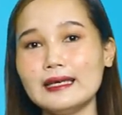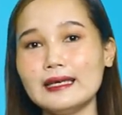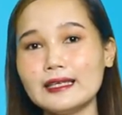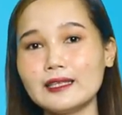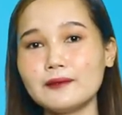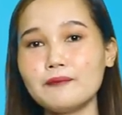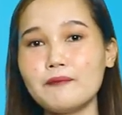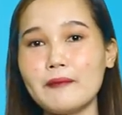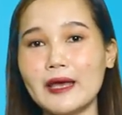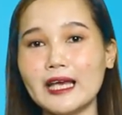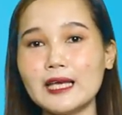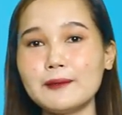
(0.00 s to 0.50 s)

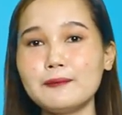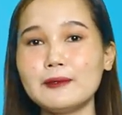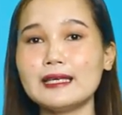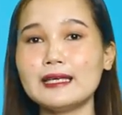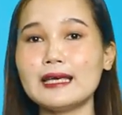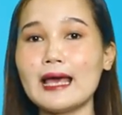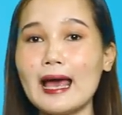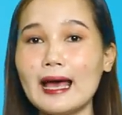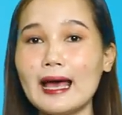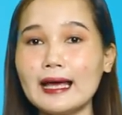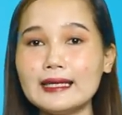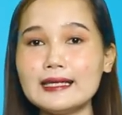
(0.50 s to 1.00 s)
It may
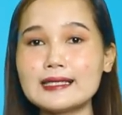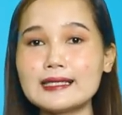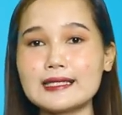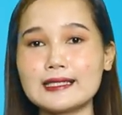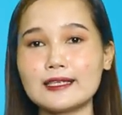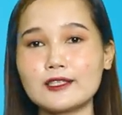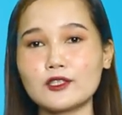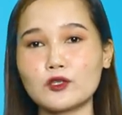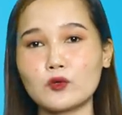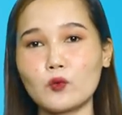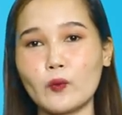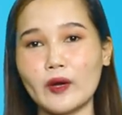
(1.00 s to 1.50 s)
be any
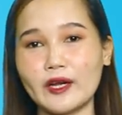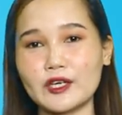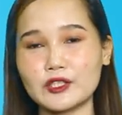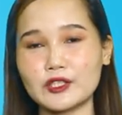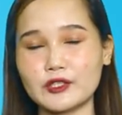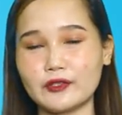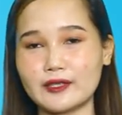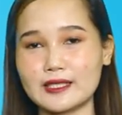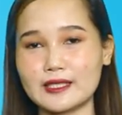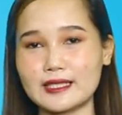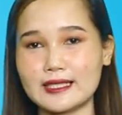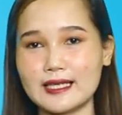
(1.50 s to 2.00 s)

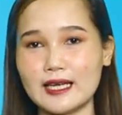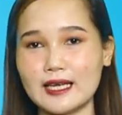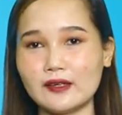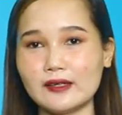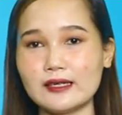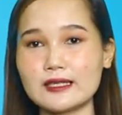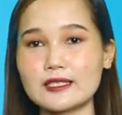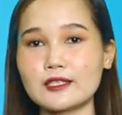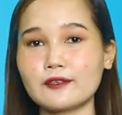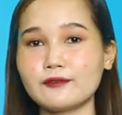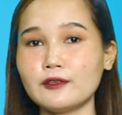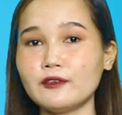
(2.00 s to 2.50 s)
situation or
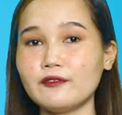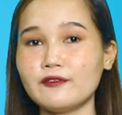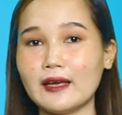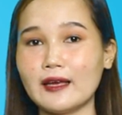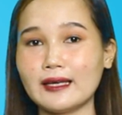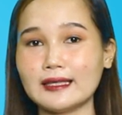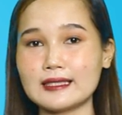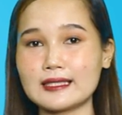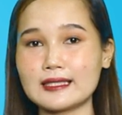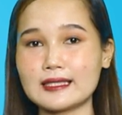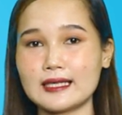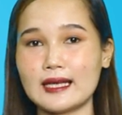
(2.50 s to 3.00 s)
series of
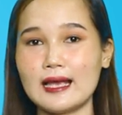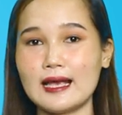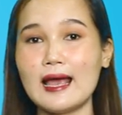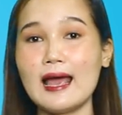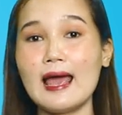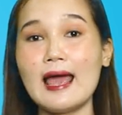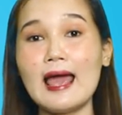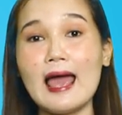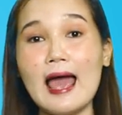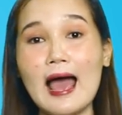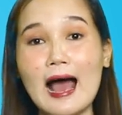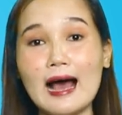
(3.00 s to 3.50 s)
events
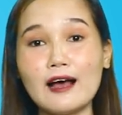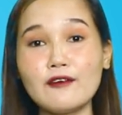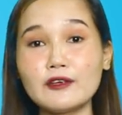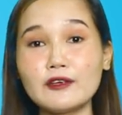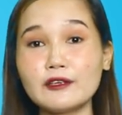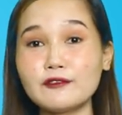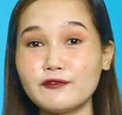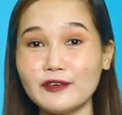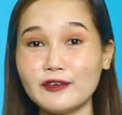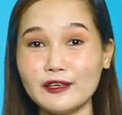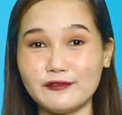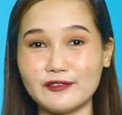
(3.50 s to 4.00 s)

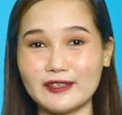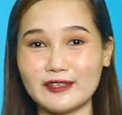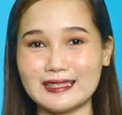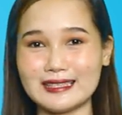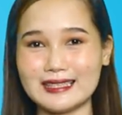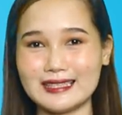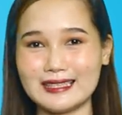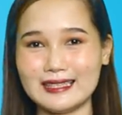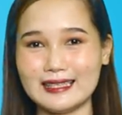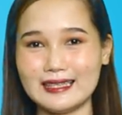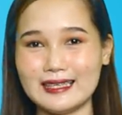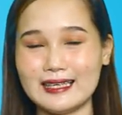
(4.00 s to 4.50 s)
having
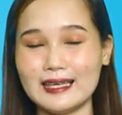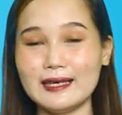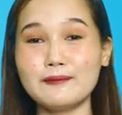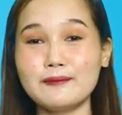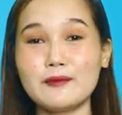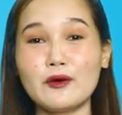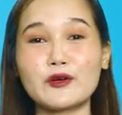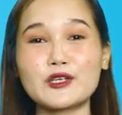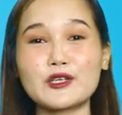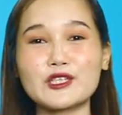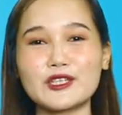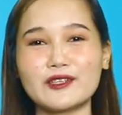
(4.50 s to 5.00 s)
vivid,
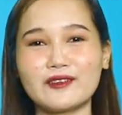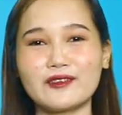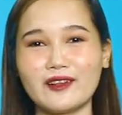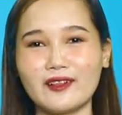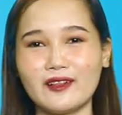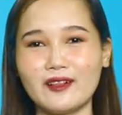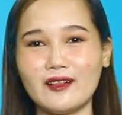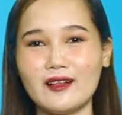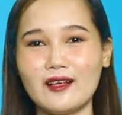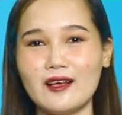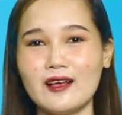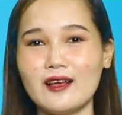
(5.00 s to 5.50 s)

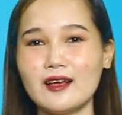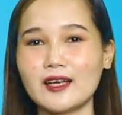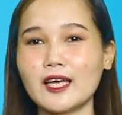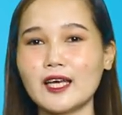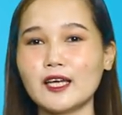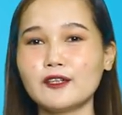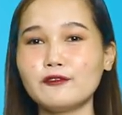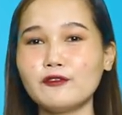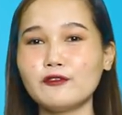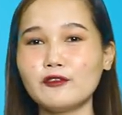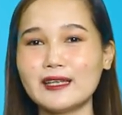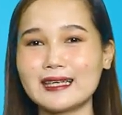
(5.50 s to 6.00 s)
emotional,
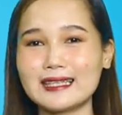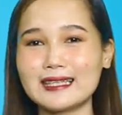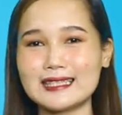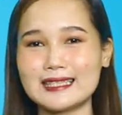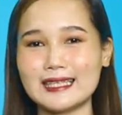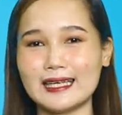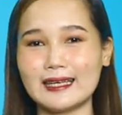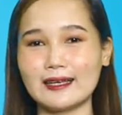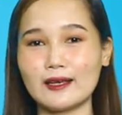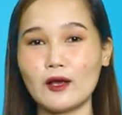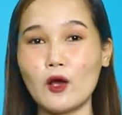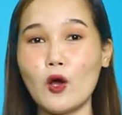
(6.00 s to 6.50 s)

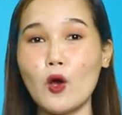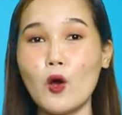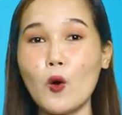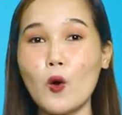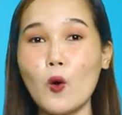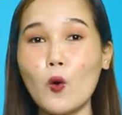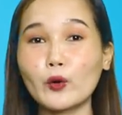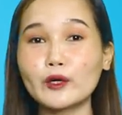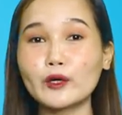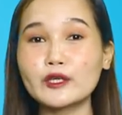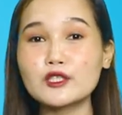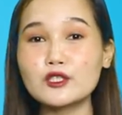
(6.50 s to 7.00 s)
conflicting,
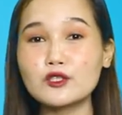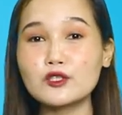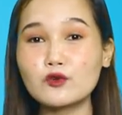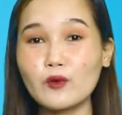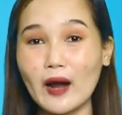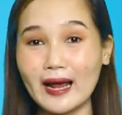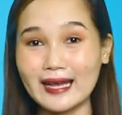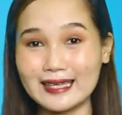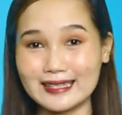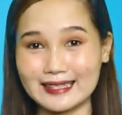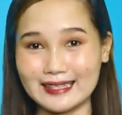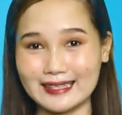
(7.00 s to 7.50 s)
or
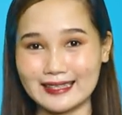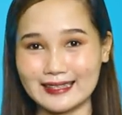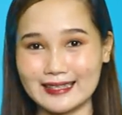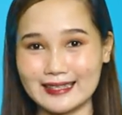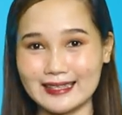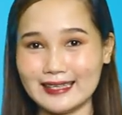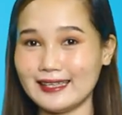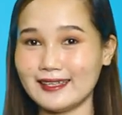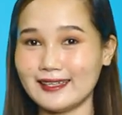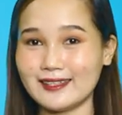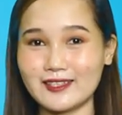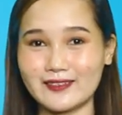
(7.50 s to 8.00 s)

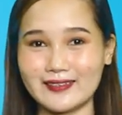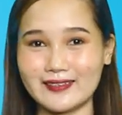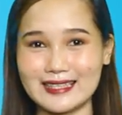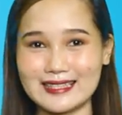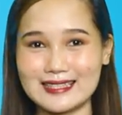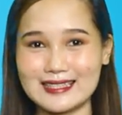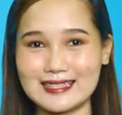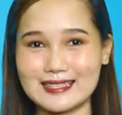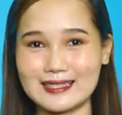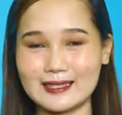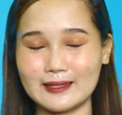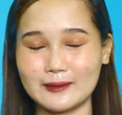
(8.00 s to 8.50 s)
striking
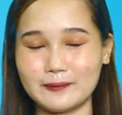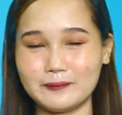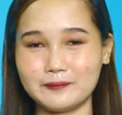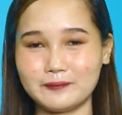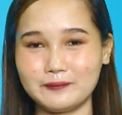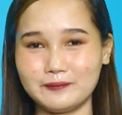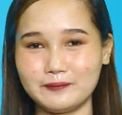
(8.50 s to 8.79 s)
interest.